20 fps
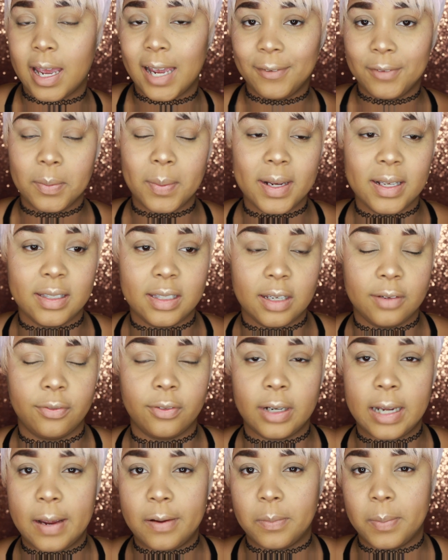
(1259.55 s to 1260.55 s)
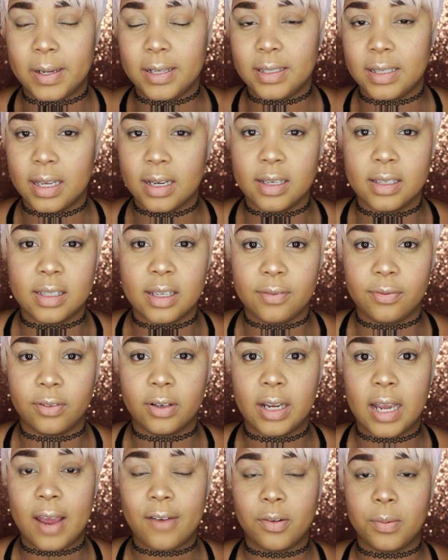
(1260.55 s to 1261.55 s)
Everybody's different. Everybody's skin is
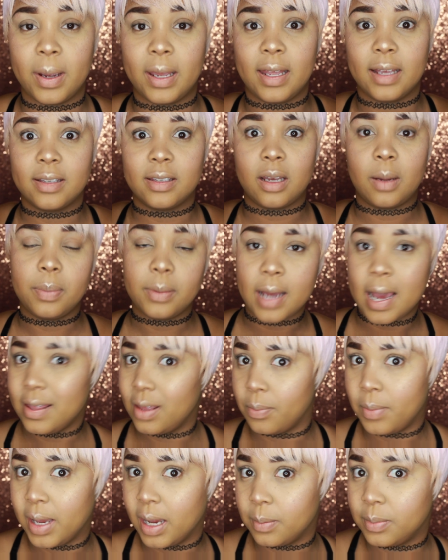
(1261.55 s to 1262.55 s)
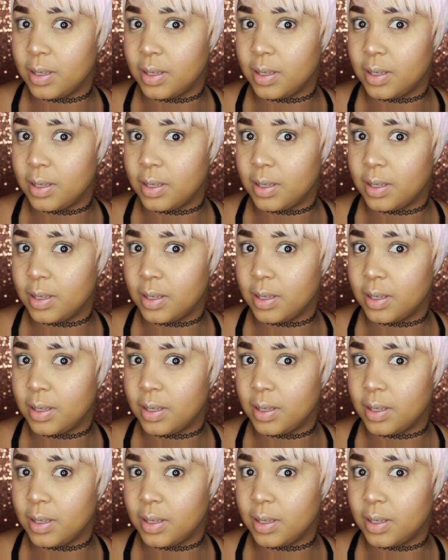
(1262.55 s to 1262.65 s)
different. Everybody likes to apply their makeup